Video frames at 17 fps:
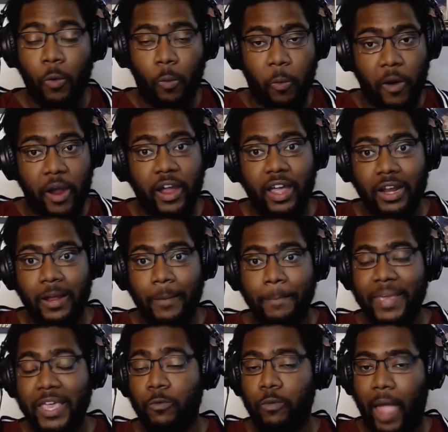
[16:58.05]
we're gonna
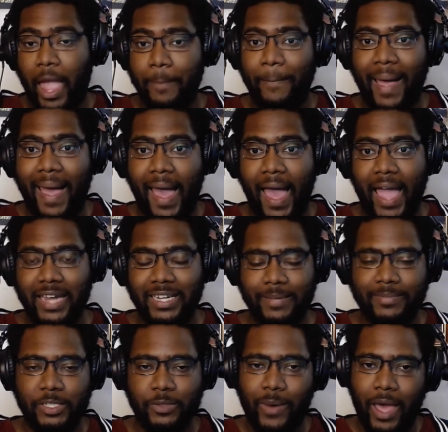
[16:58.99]
be right behind
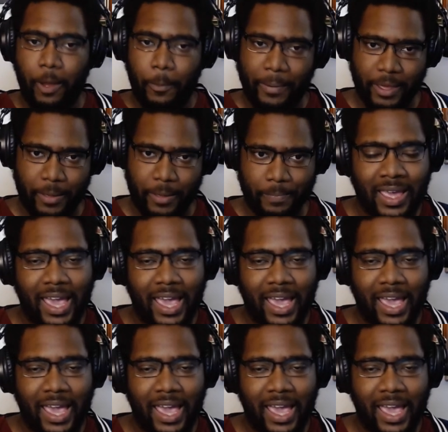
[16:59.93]
him to help him.